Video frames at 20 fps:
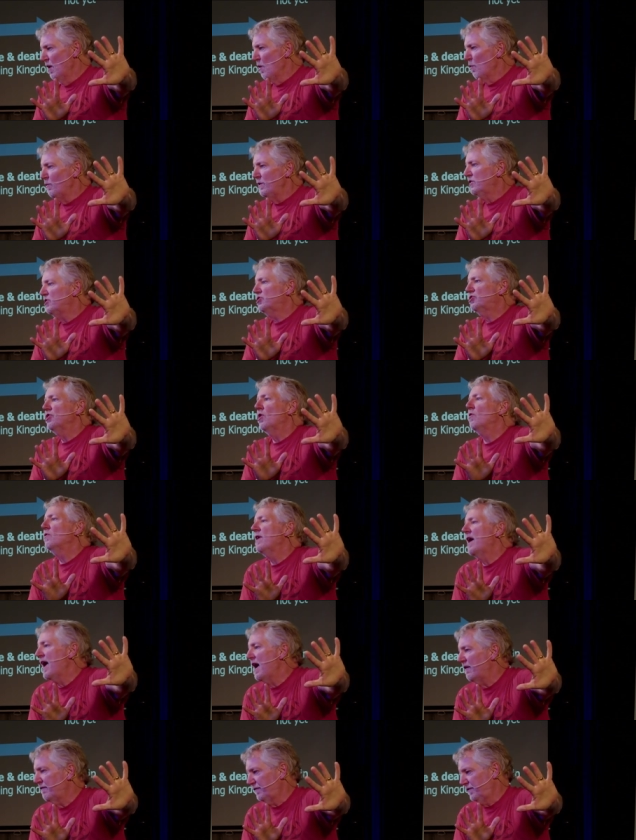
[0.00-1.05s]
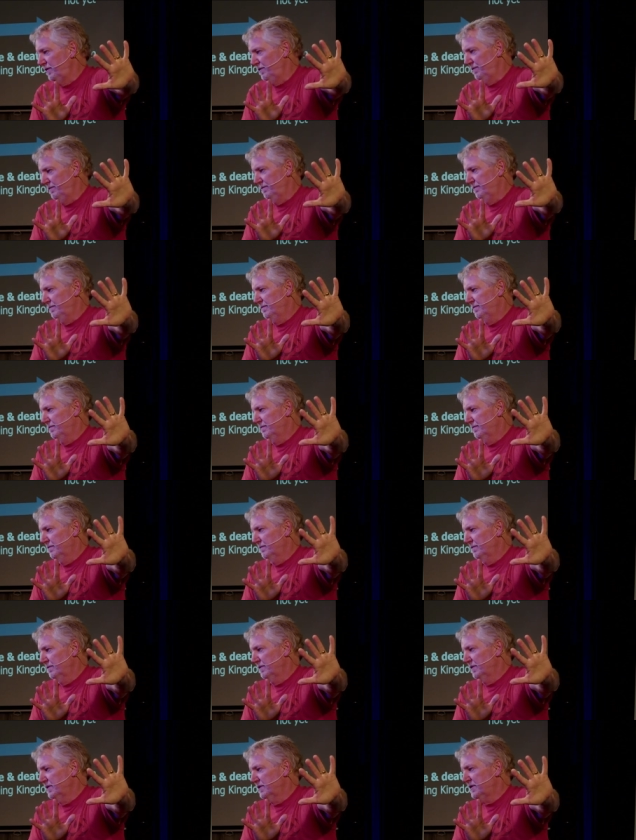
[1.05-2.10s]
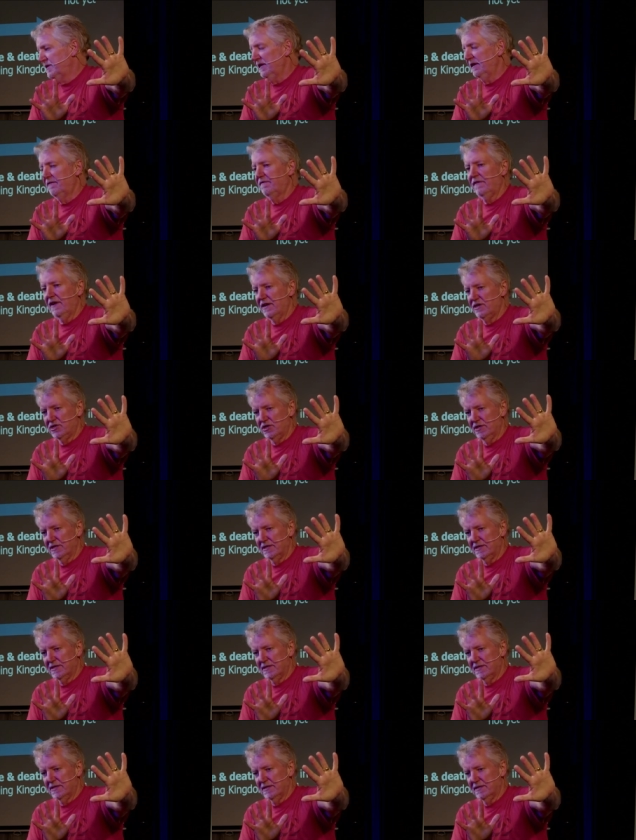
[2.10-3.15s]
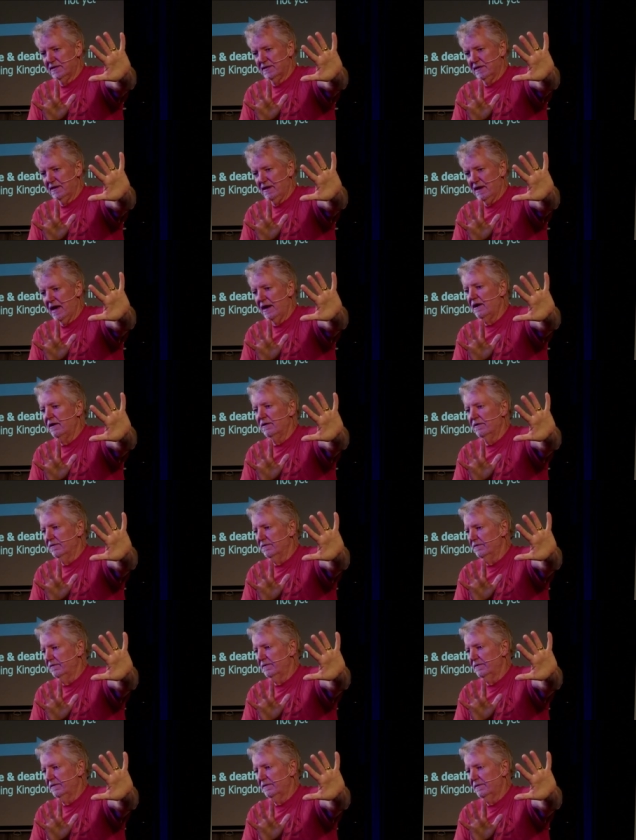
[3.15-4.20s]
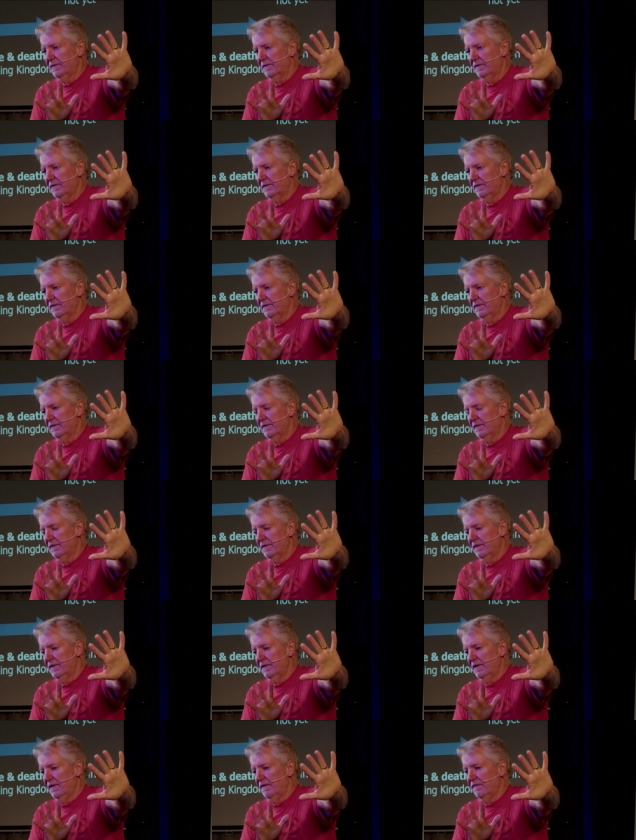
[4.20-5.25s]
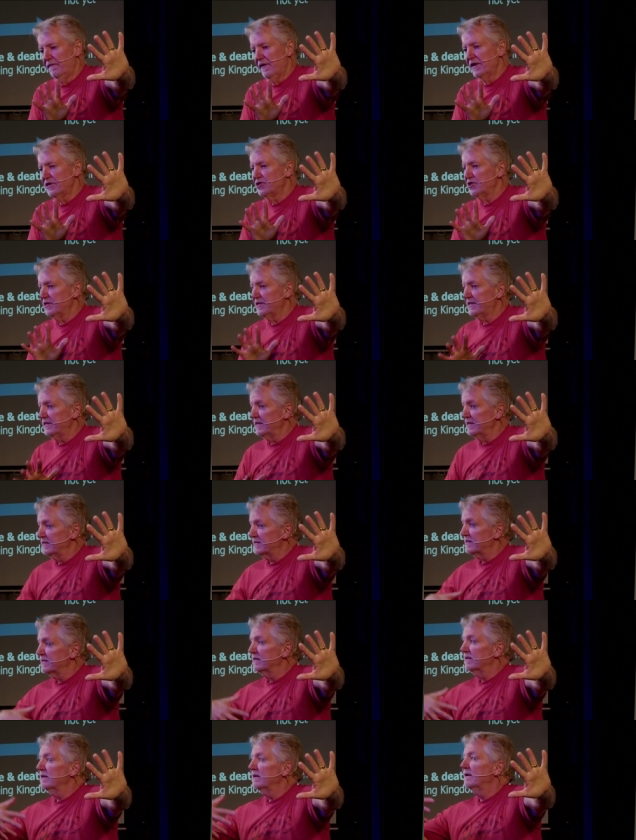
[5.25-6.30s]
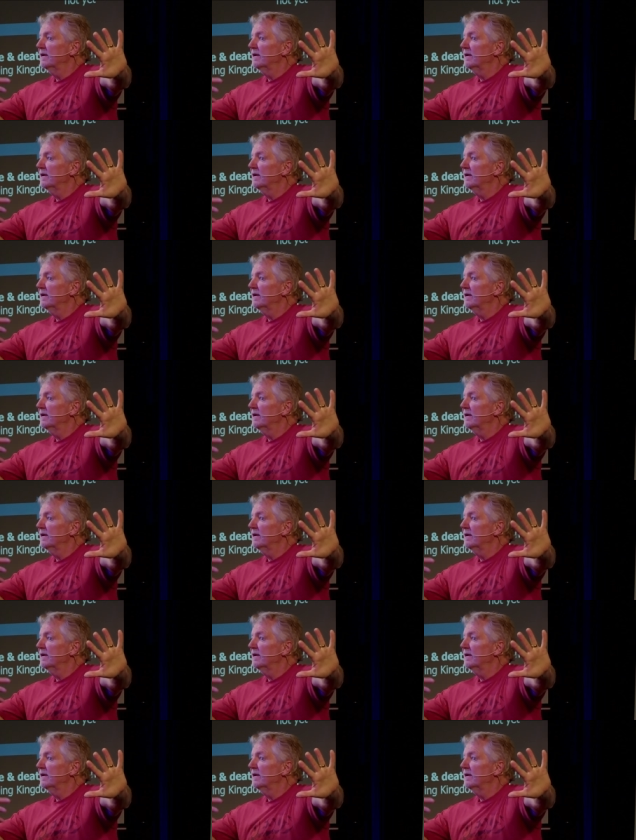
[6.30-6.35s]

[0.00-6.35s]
We don't have to seek vengeance on our own. Vengeance is